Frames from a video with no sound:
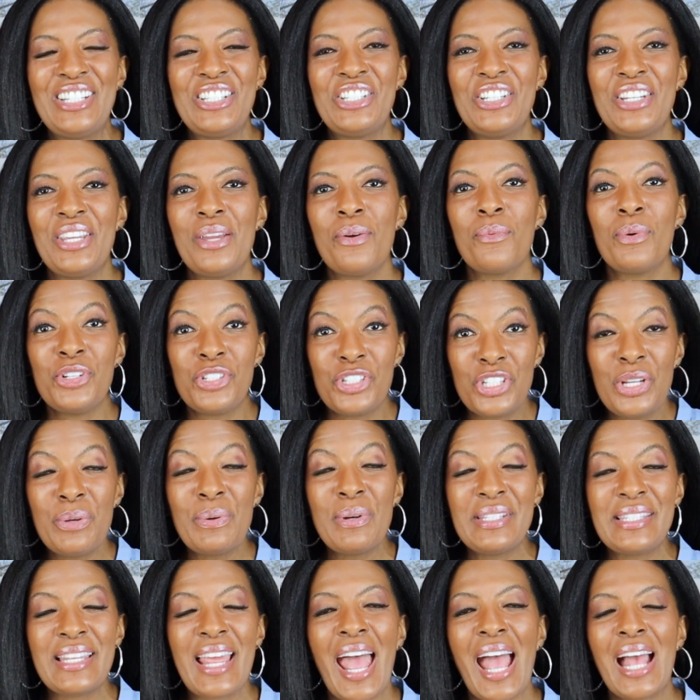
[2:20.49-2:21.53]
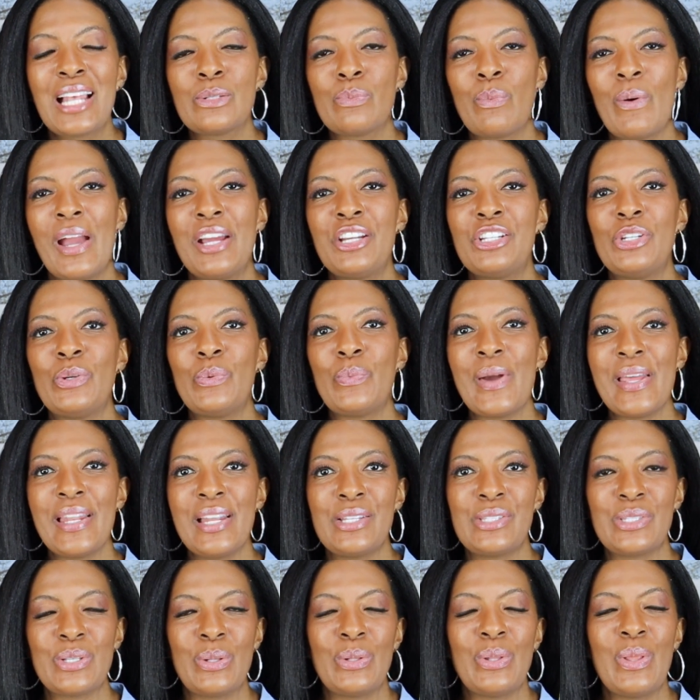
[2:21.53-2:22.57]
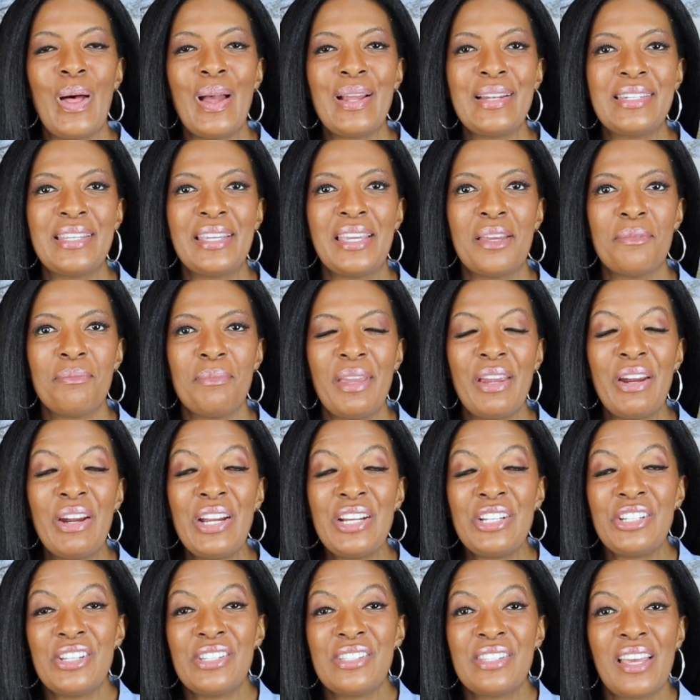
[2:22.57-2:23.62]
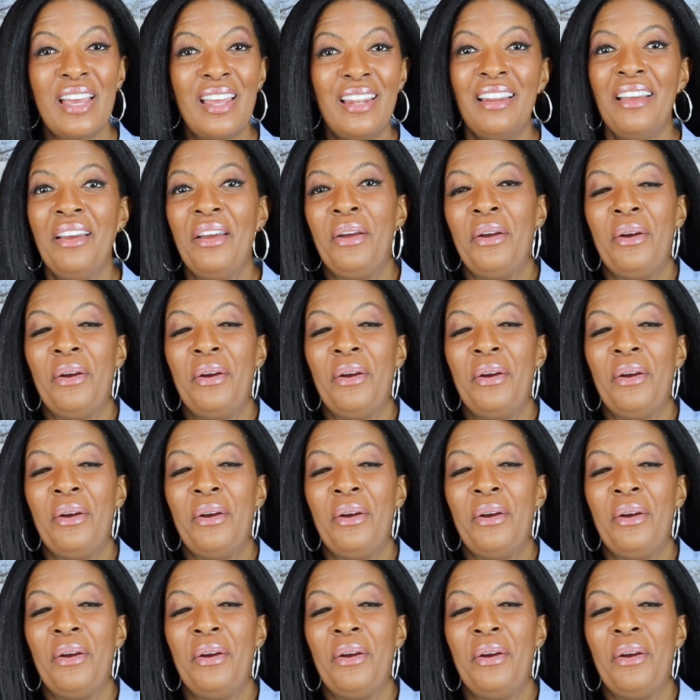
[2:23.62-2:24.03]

She, when she was asked why she waited so long to get married, she said,